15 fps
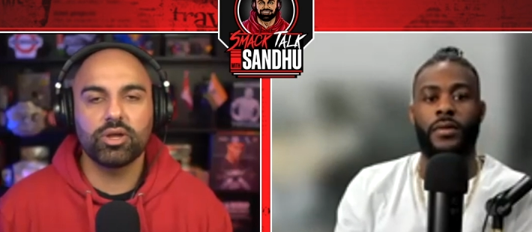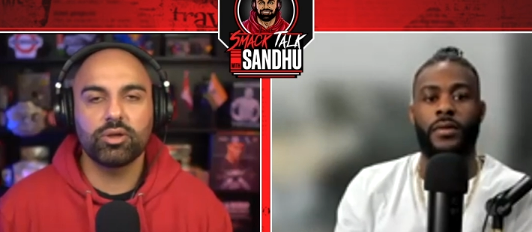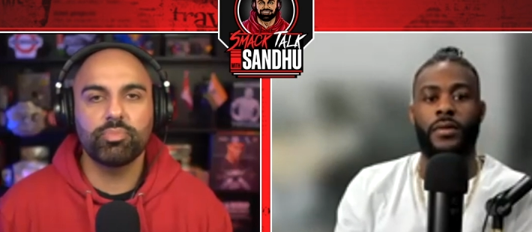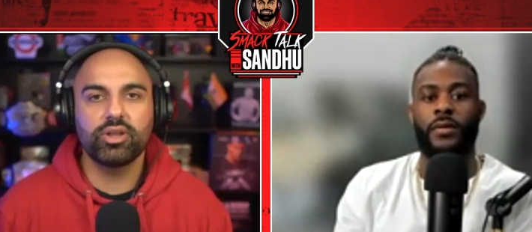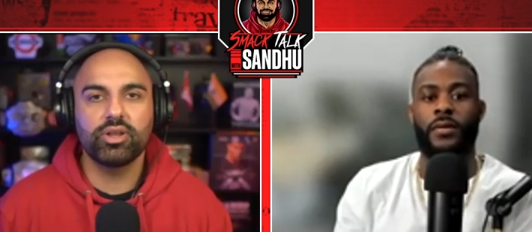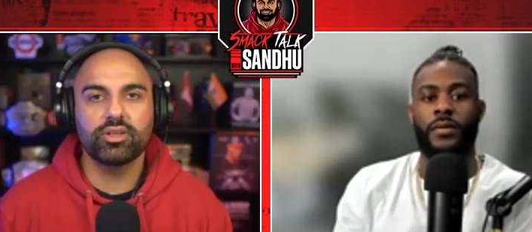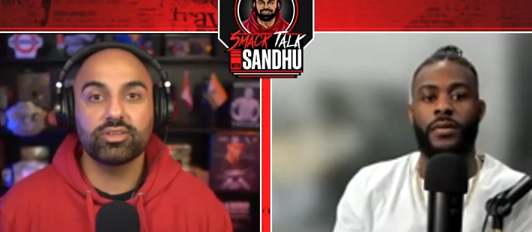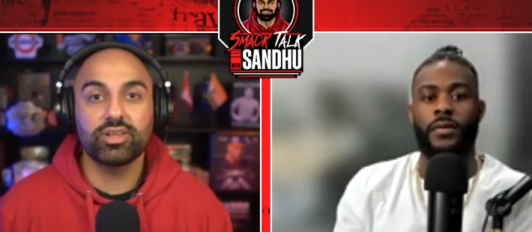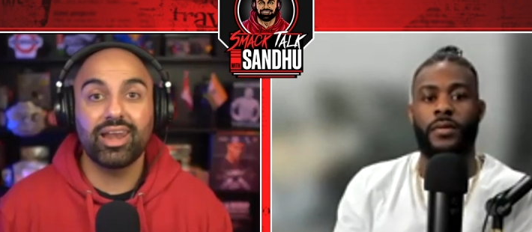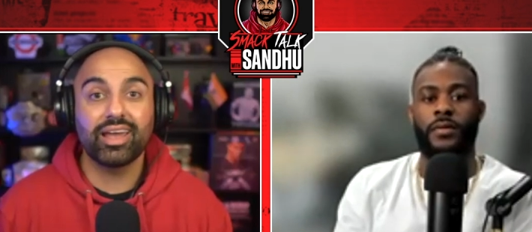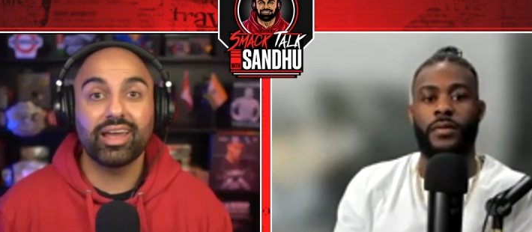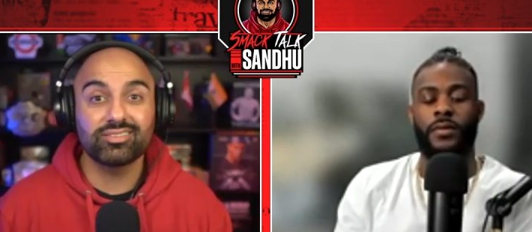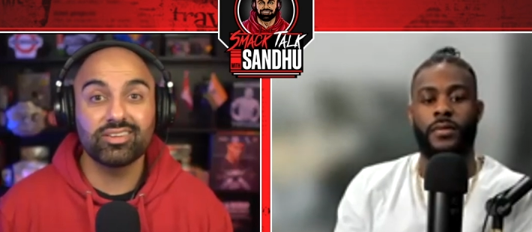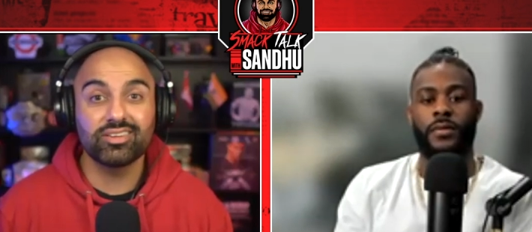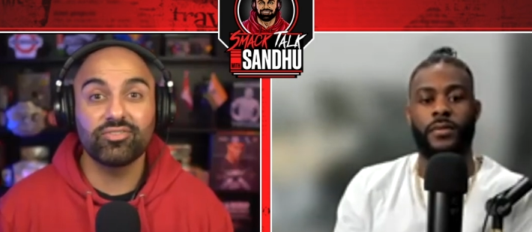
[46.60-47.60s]
Speaker 1: opinions, a
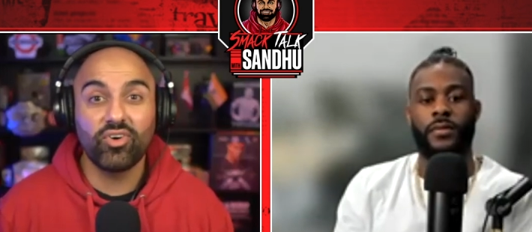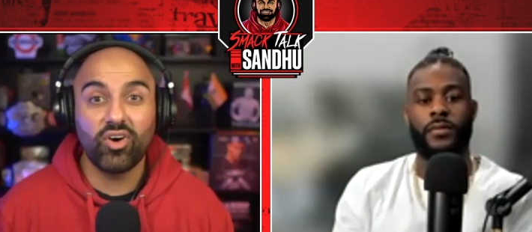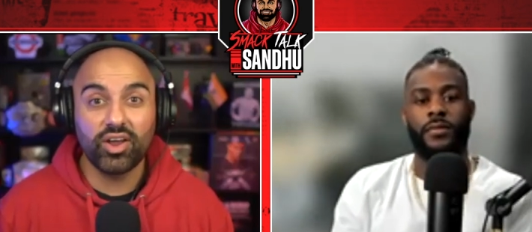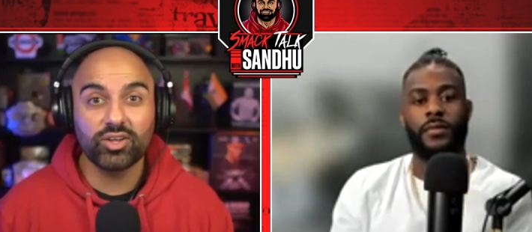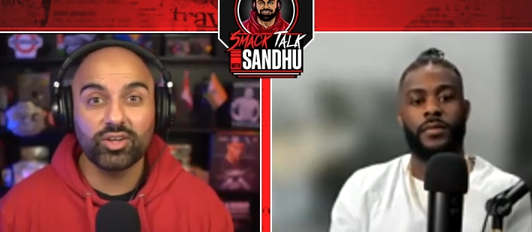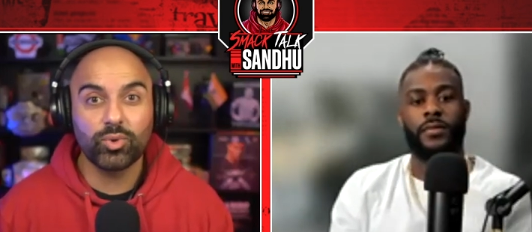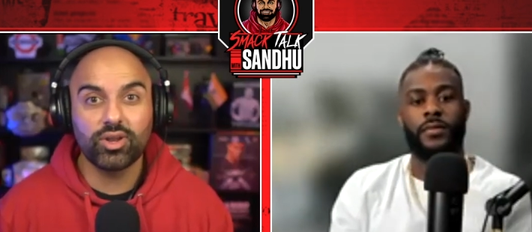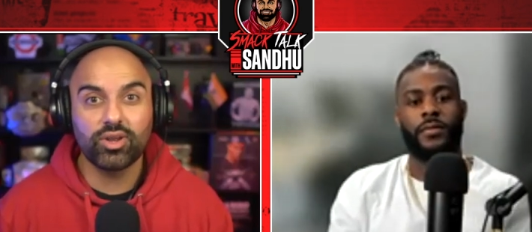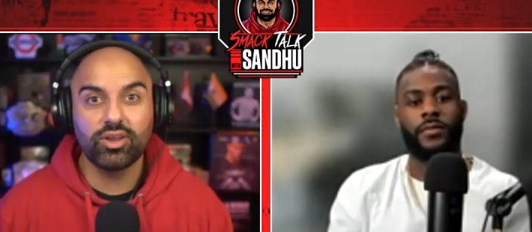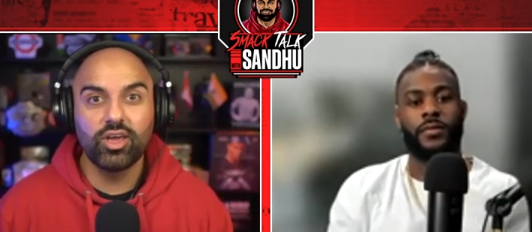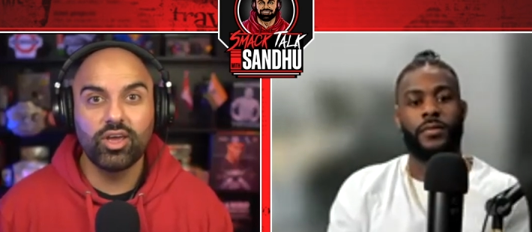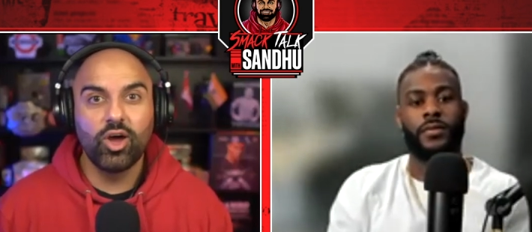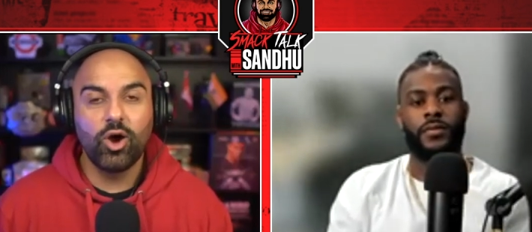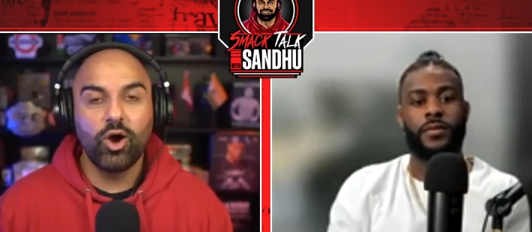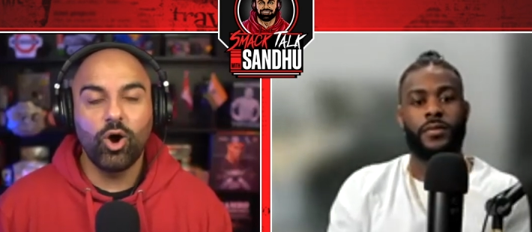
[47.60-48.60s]
legacy defining win
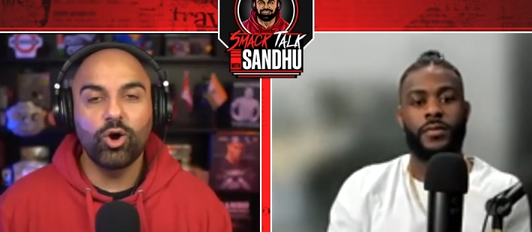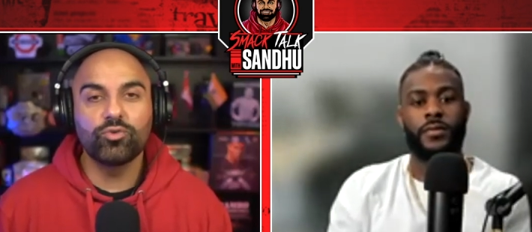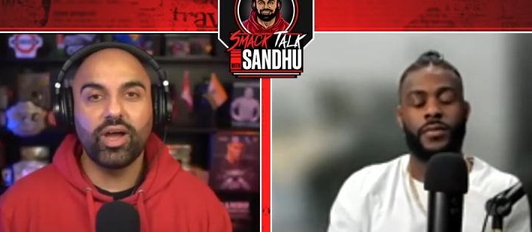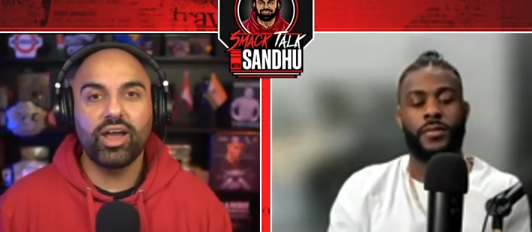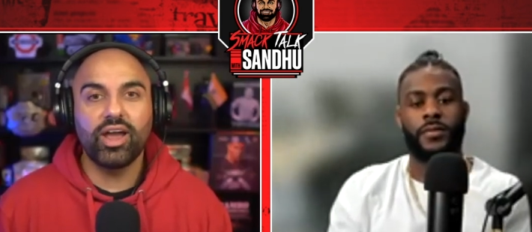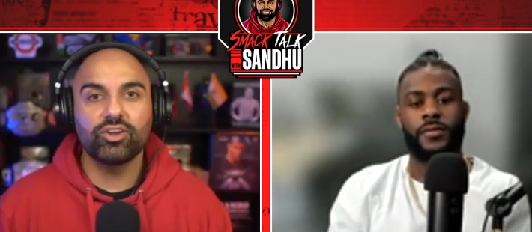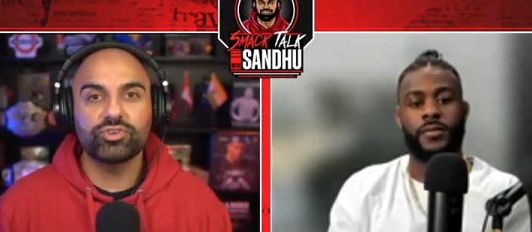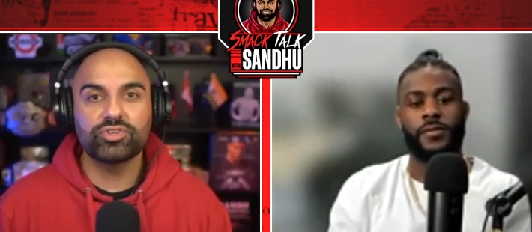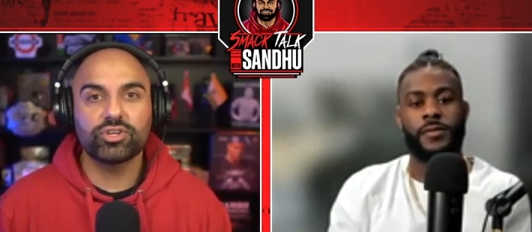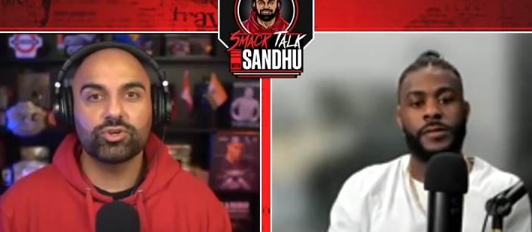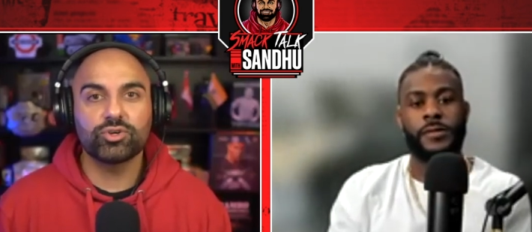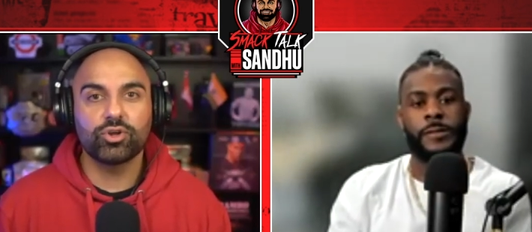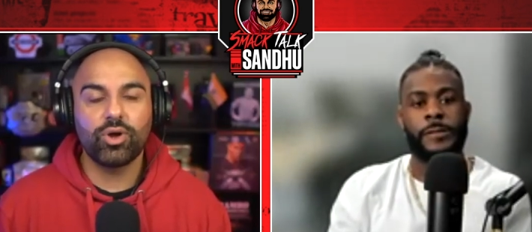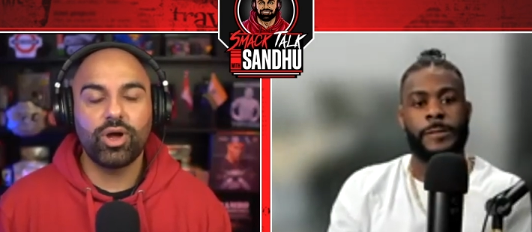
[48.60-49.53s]
over Henry Cejudo.